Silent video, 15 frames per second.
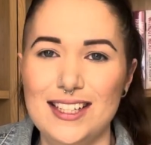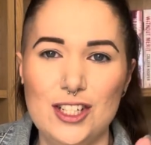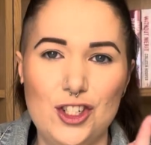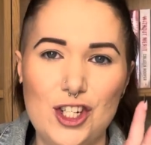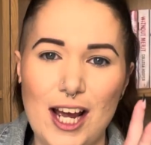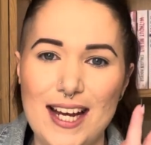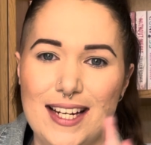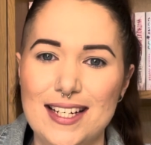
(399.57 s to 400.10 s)

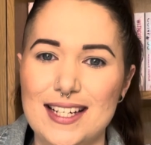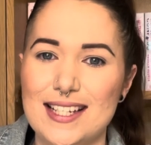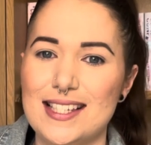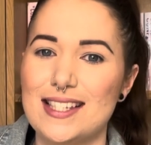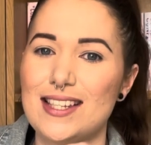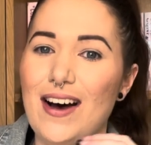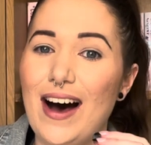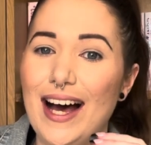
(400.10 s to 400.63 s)

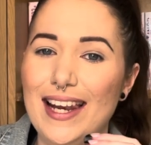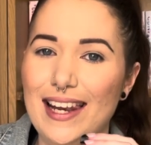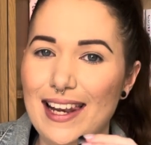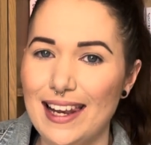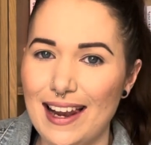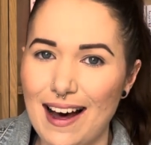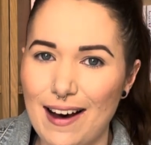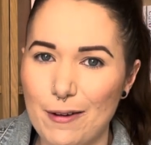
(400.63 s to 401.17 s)
Jadis. I
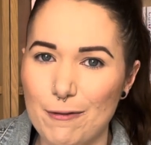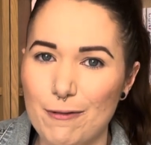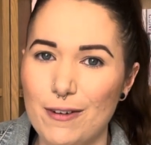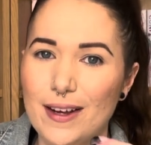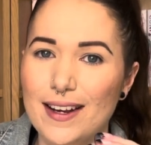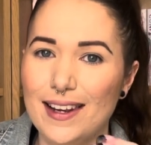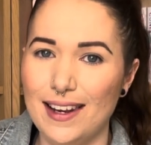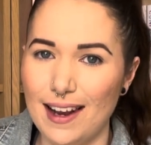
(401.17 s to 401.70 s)
love
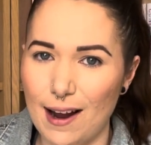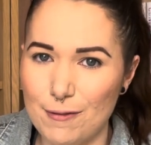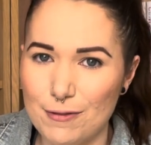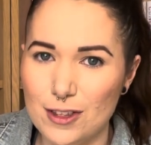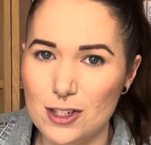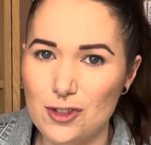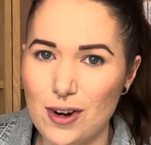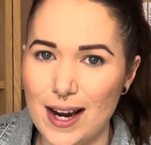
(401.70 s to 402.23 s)

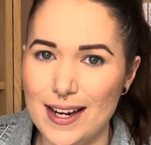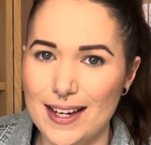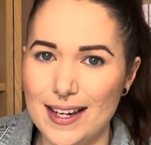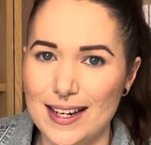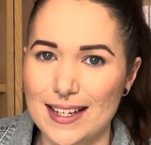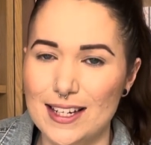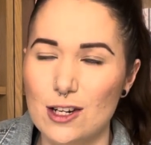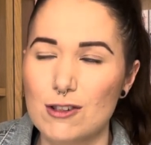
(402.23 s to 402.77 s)
the
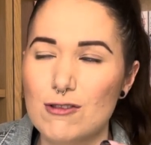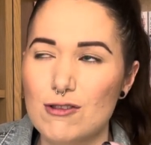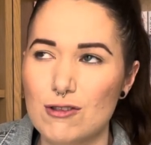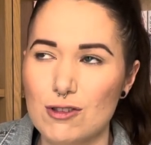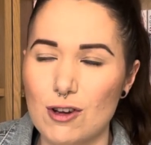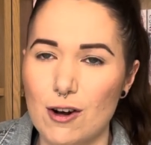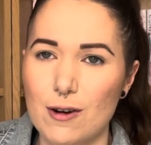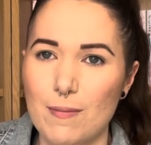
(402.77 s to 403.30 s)
Draken
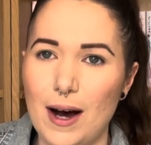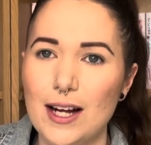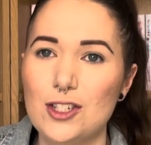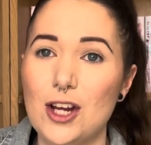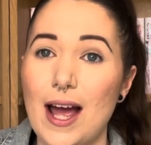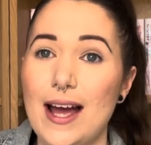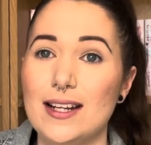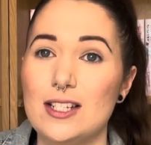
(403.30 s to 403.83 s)
so much.
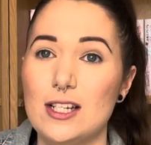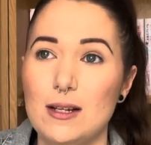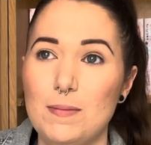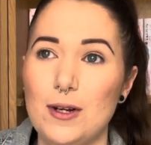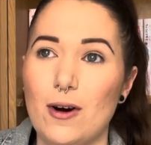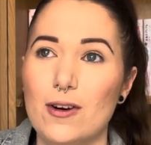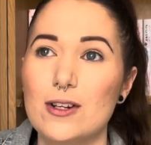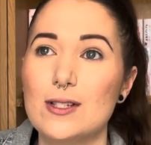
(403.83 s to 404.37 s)
And to be
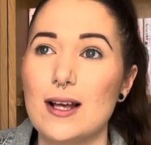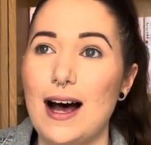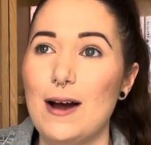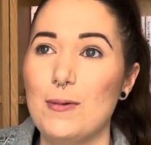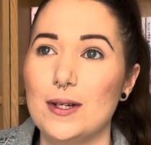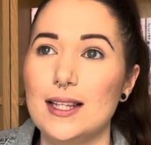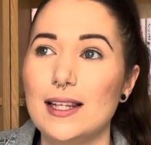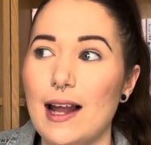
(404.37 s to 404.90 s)
honest, I
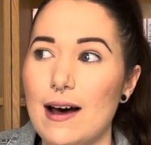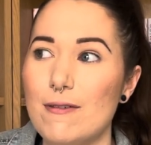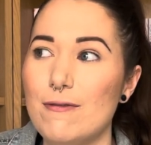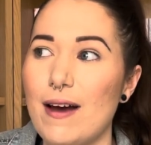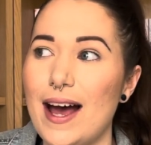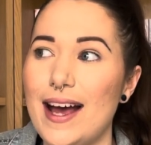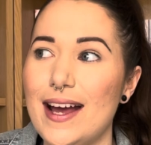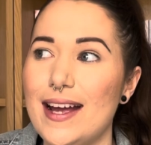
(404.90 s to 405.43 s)
would love
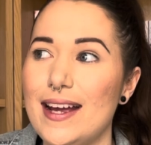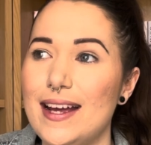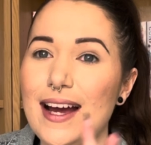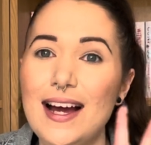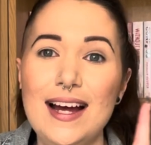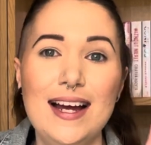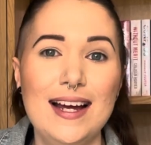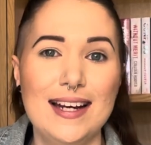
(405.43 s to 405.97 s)
a
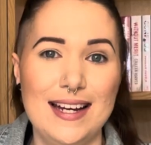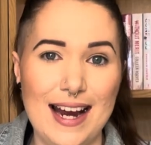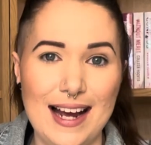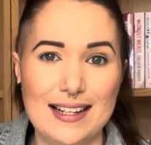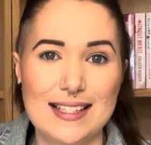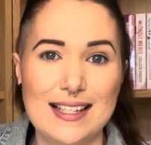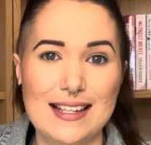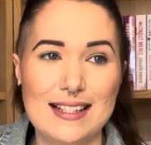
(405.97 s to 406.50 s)

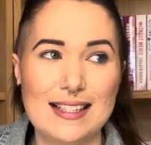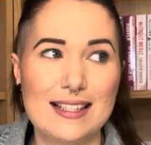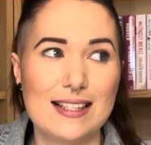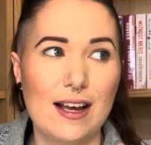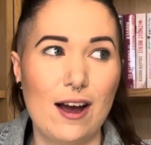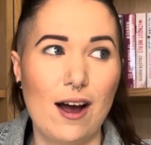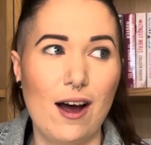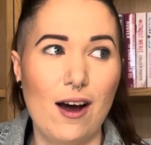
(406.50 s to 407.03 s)
Nectis
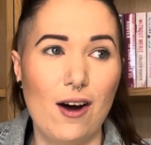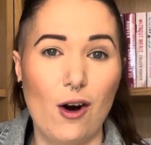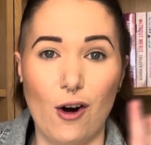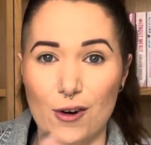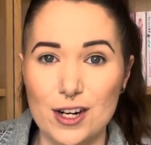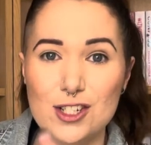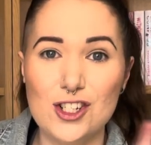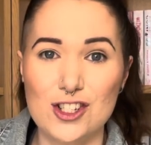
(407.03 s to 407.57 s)

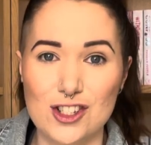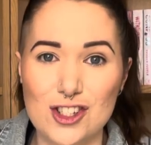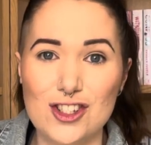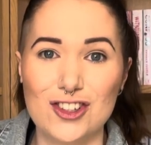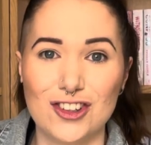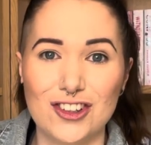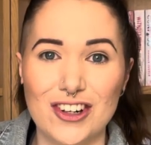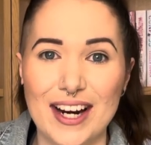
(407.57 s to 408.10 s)
origin
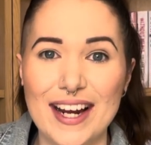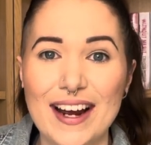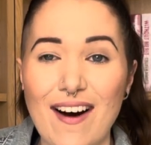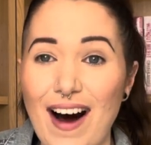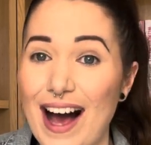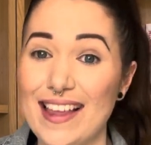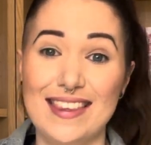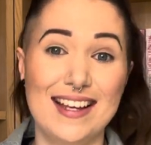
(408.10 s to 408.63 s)
story.
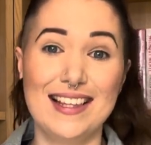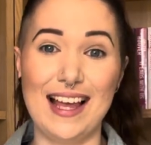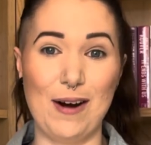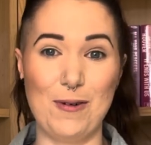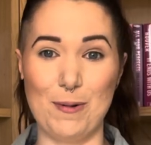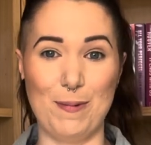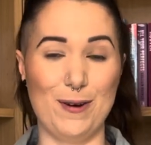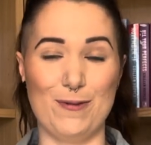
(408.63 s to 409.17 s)
I think that
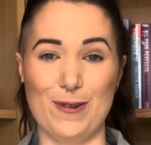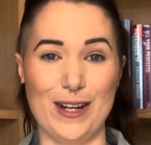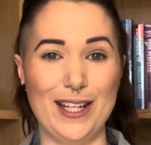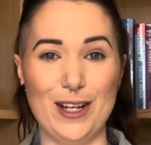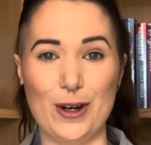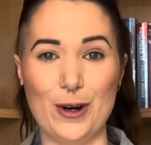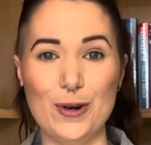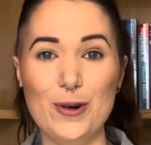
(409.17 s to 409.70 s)
would be
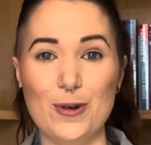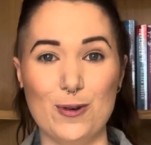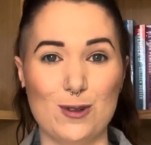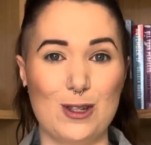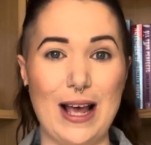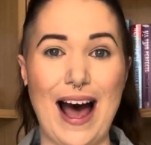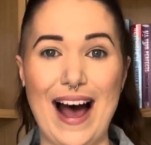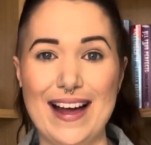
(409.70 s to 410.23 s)
really cool
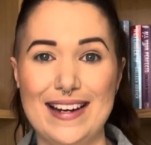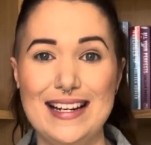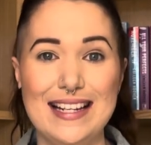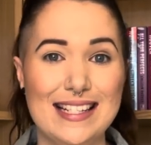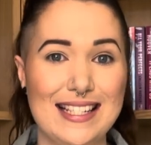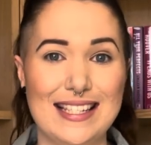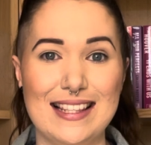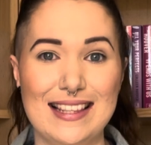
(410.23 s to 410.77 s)
to add
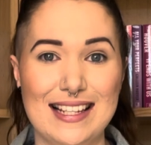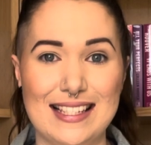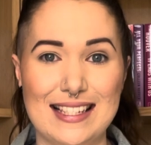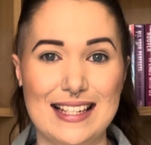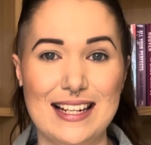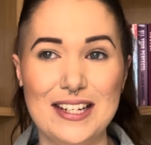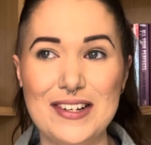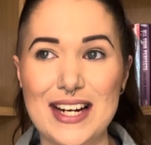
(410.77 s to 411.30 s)
into this
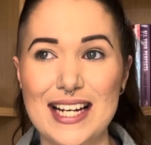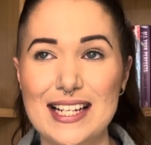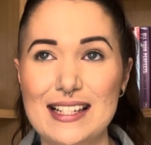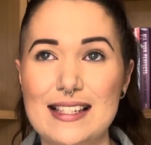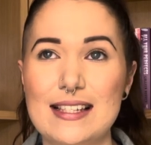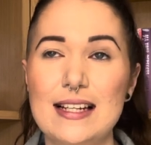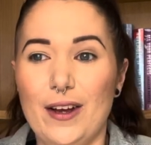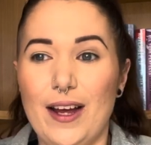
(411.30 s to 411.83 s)

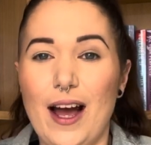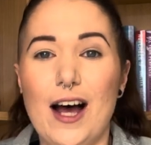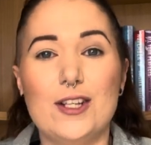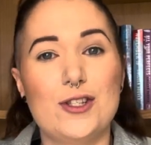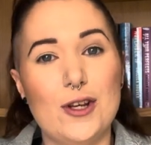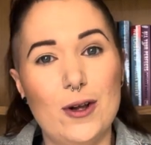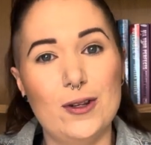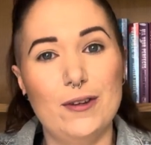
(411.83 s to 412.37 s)
series. A
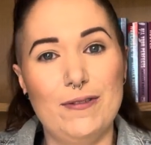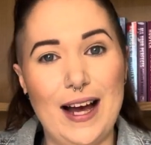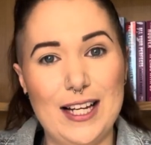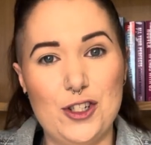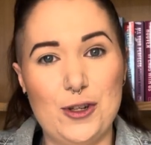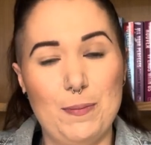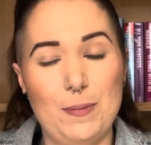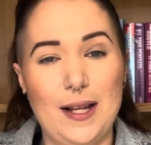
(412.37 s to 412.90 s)
Soul of
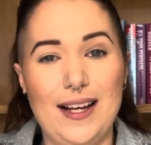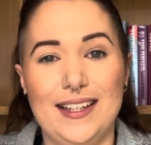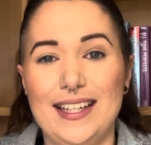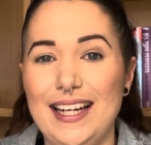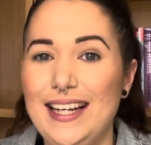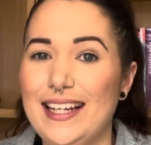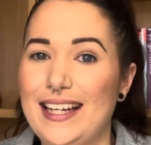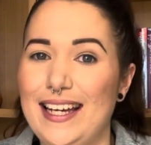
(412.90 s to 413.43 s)
Ash and Blood,
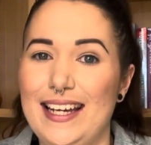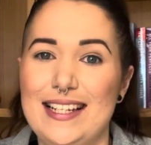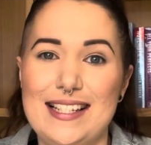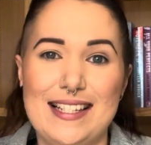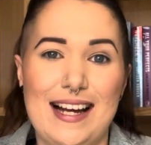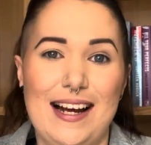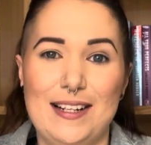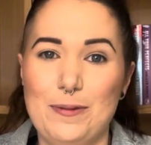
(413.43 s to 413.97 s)
it
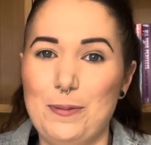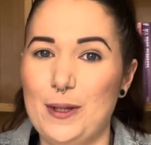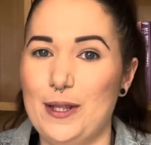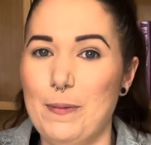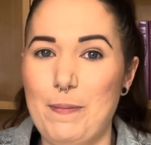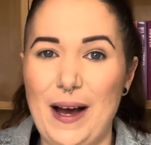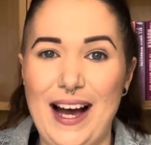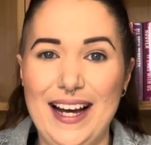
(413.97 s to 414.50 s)
kickstarted with a
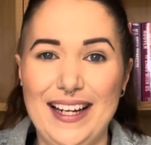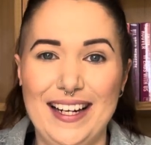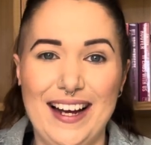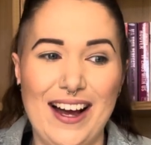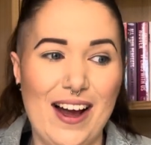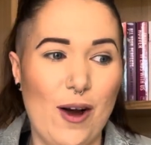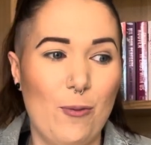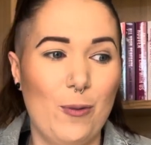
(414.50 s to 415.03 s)
bang.
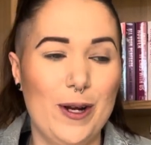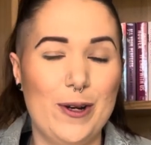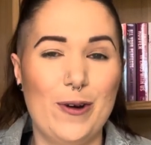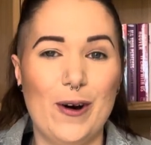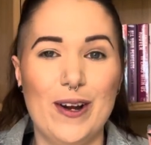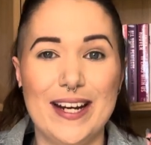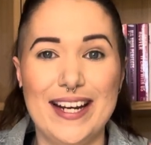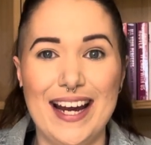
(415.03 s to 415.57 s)
We
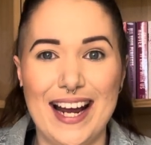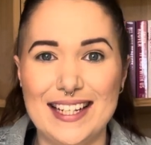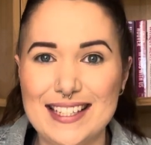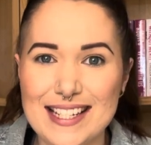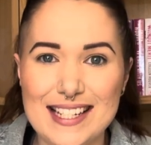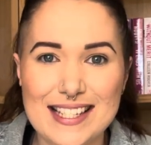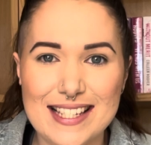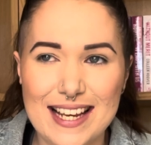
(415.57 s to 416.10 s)
got
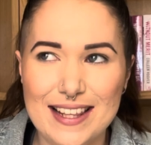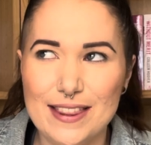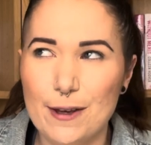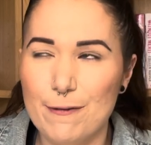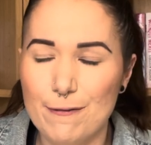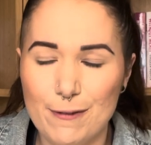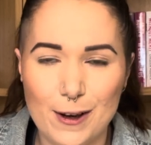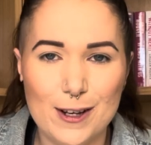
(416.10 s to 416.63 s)
Nectis in the
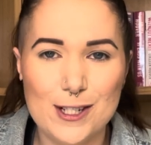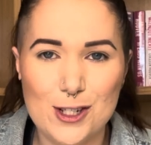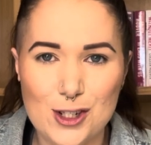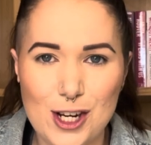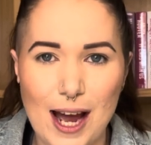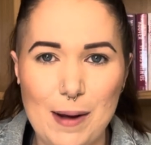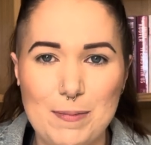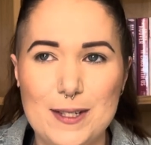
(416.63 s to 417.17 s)
first
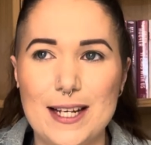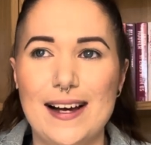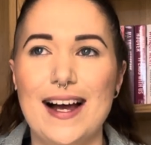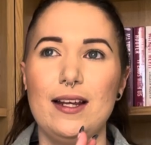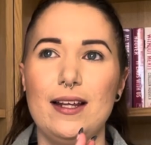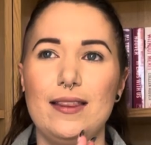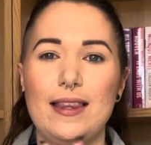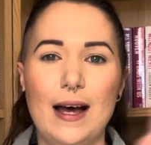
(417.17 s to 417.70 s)
chapter.
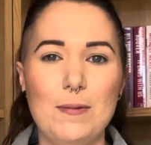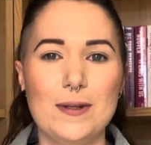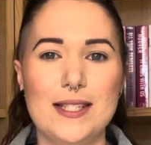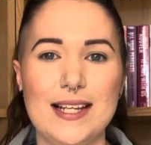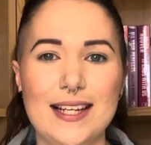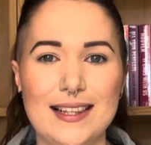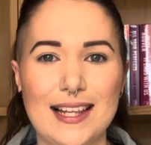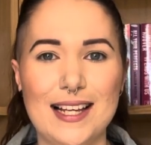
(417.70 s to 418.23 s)
That was
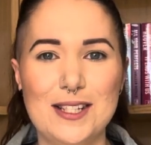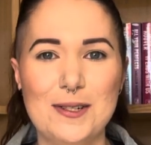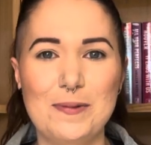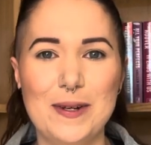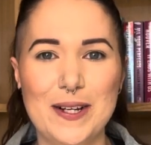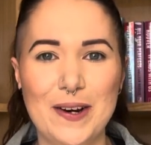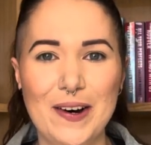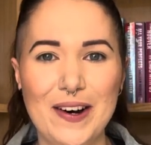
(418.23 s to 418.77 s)
it. That's all
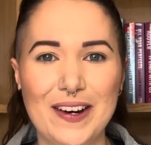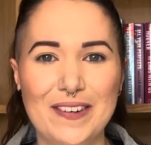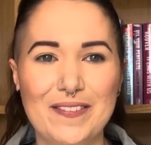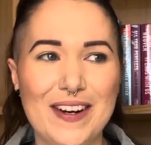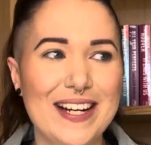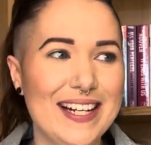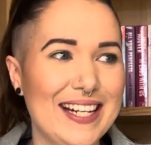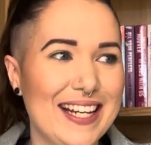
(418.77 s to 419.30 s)
we got.
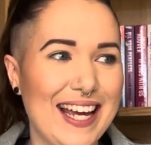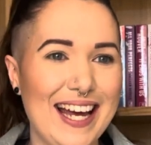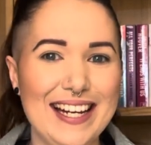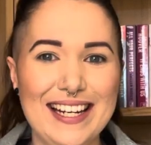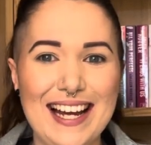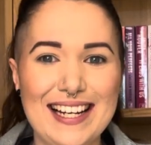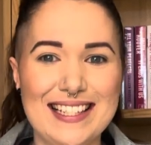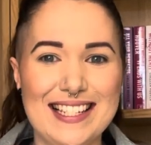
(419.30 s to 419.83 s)
We didn't get
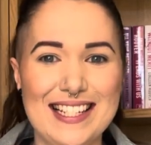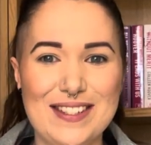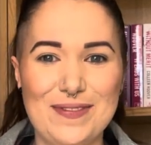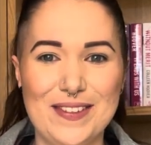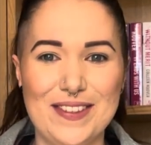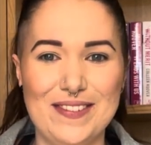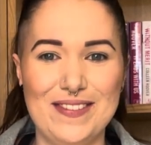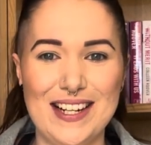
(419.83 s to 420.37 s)
Nectis for
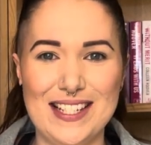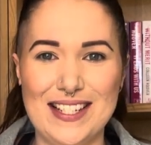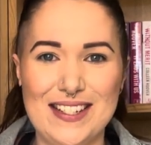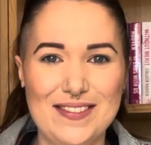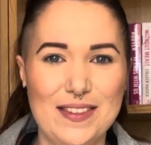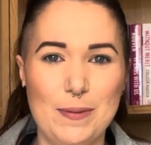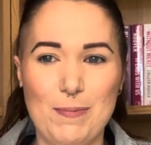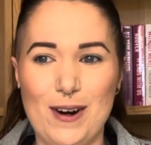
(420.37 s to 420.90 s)
the rest
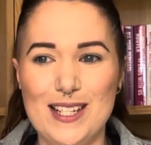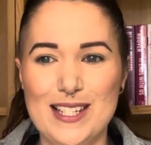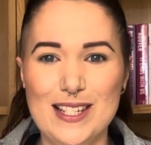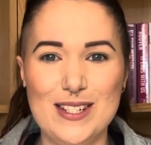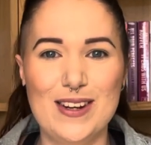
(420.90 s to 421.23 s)
of the present